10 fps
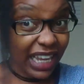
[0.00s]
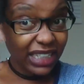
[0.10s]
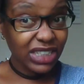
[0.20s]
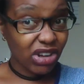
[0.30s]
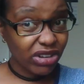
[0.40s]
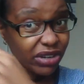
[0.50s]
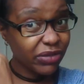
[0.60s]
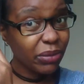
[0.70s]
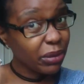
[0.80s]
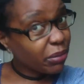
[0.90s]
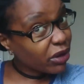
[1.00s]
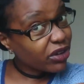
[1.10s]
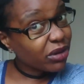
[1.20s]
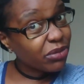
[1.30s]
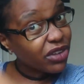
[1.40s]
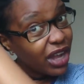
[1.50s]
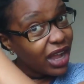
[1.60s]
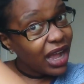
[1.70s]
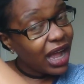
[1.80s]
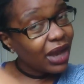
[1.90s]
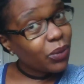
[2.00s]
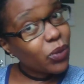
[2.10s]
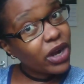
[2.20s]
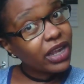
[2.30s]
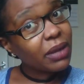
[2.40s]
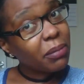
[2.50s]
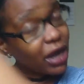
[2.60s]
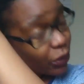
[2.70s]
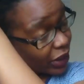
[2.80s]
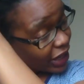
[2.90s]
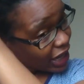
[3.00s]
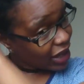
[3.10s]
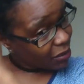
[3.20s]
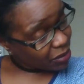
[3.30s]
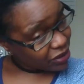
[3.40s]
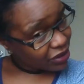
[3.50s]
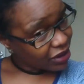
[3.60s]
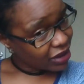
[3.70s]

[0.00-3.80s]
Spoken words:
again, starting from the bottoms and working my way up,